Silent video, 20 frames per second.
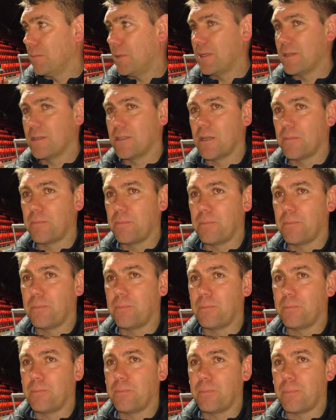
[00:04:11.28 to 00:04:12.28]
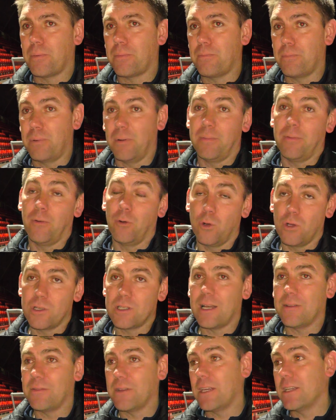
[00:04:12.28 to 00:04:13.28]
As I said, before
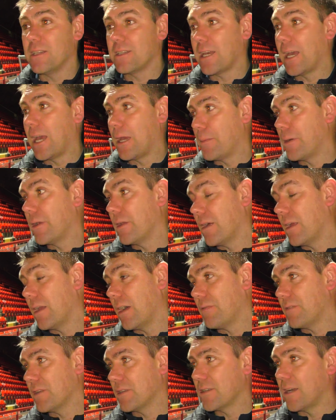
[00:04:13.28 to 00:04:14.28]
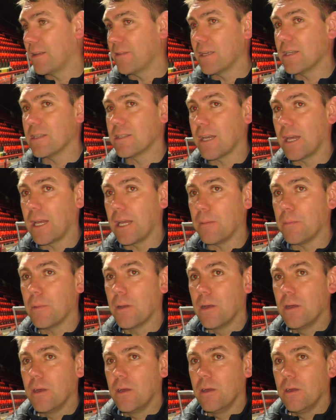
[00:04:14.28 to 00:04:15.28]
Saturday's game and after Saturday's game,
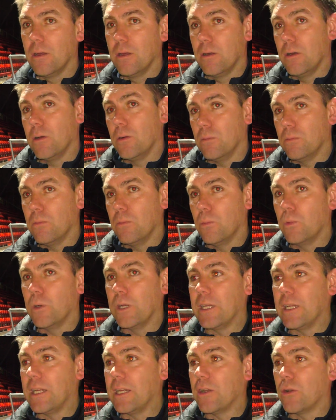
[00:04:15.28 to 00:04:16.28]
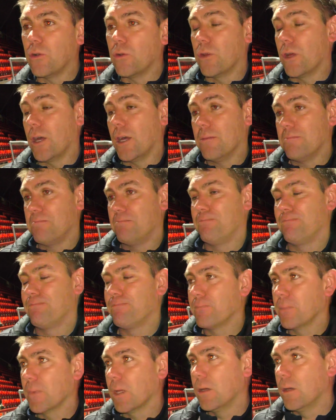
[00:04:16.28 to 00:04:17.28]
we need another
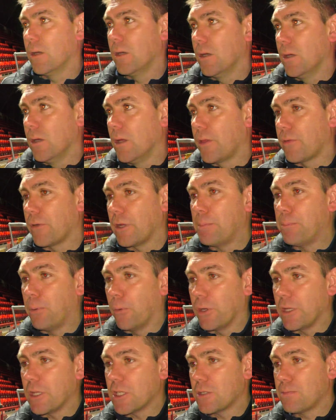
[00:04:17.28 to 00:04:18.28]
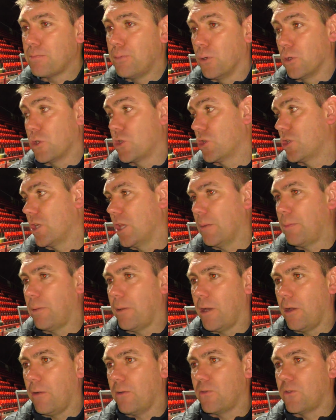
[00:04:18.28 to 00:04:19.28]
3 points, puts us in the
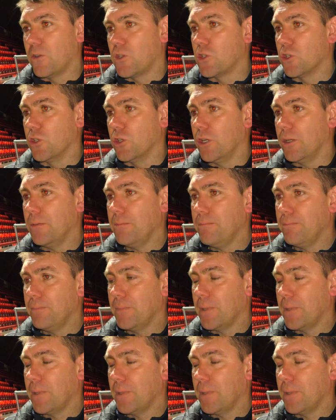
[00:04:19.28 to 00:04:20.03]
playoffs for certain.